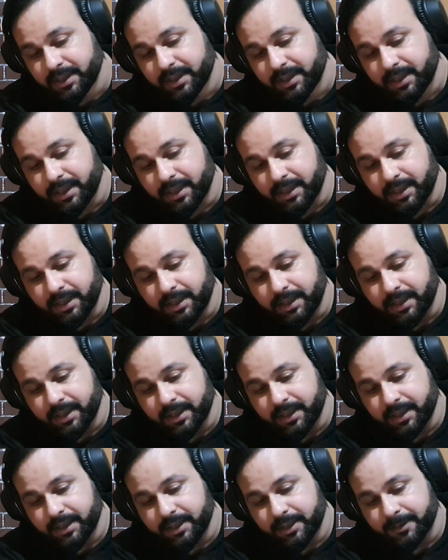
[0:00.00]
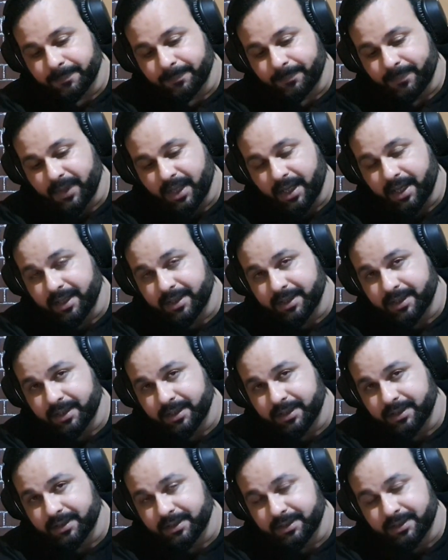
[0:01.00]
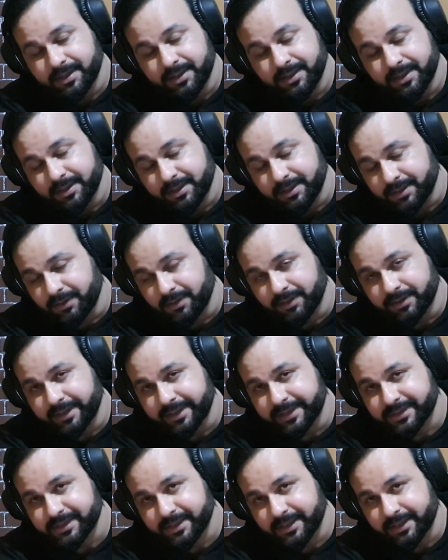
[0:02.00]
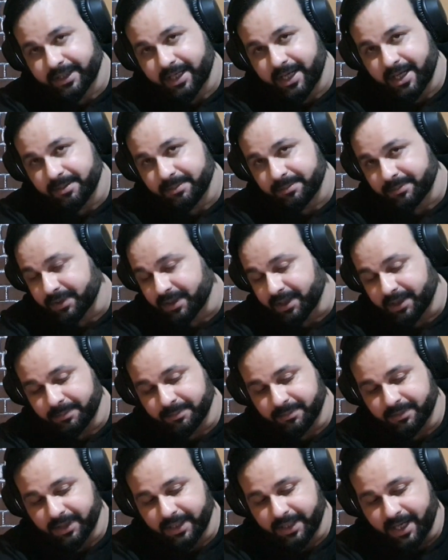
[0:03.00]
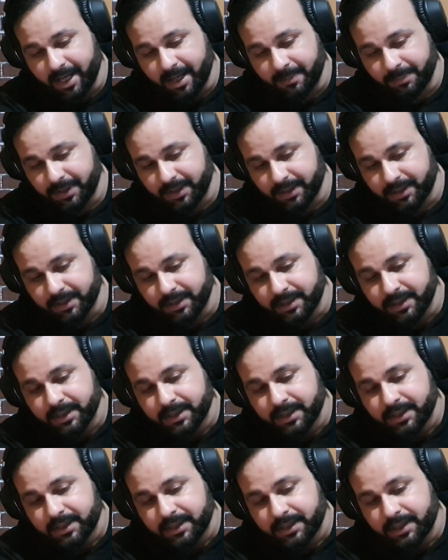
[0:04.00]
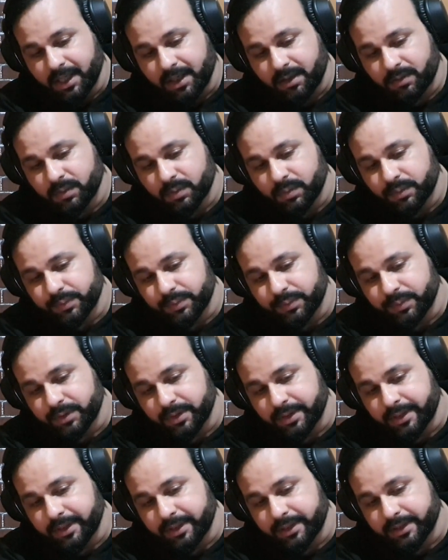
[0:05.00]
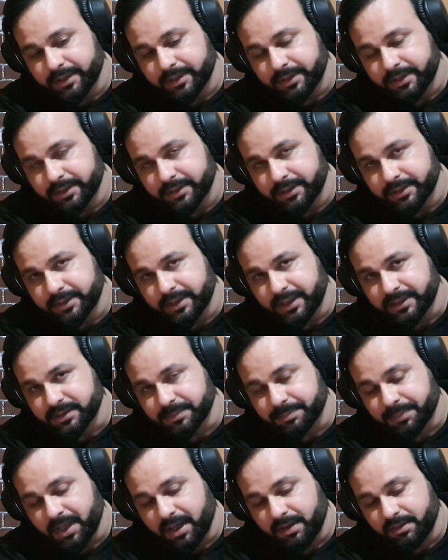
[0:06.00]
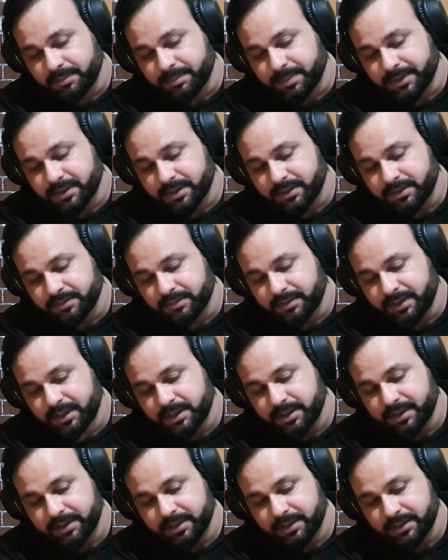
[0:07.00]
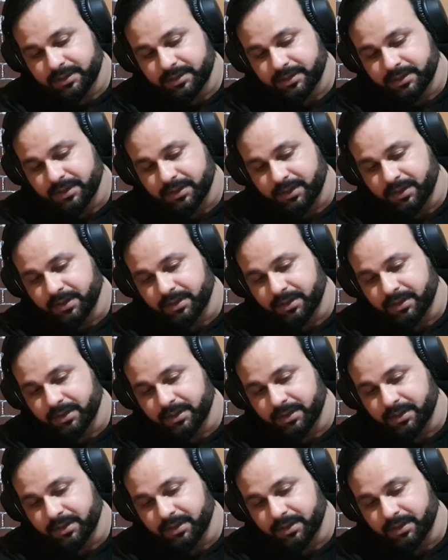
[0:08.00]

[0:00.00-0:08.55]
And then on this it came. I'm really happy. Now there's a power button over here. On the